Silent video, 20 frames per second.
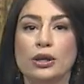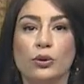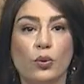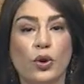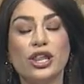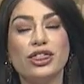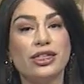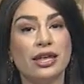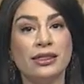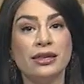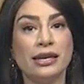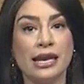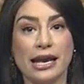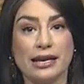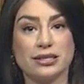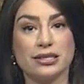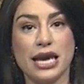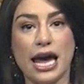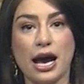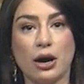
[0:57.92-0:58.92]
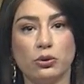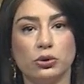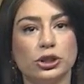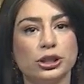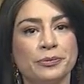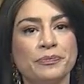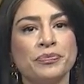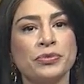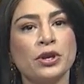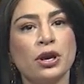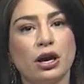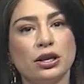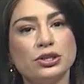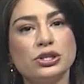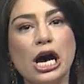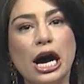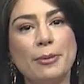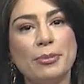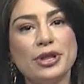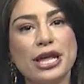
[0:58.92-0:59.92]
within the next hour. On
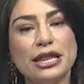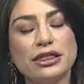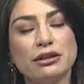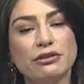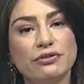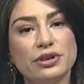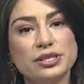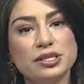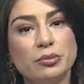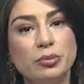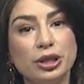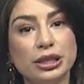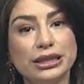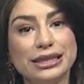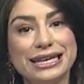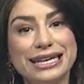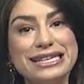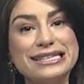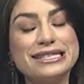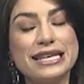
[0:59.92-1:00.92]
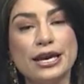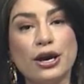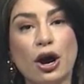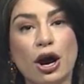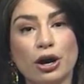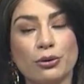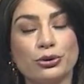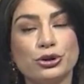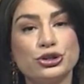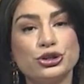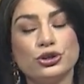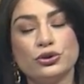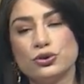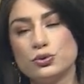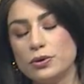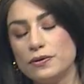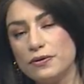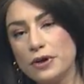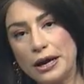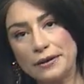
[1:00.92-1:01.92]
top of that, the visibilities, they are reduced
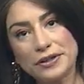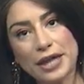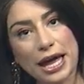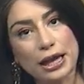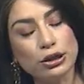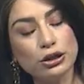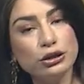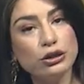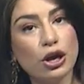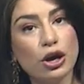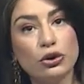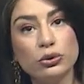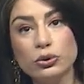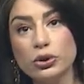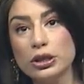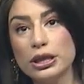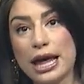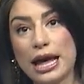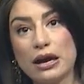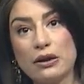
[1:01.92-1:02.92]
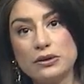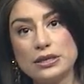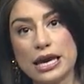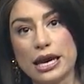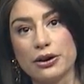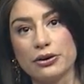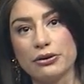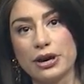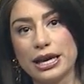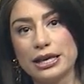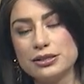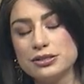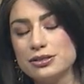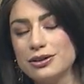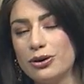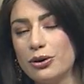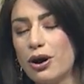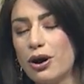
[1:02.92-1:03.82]
reduce. We've got that low cloud deck, right? So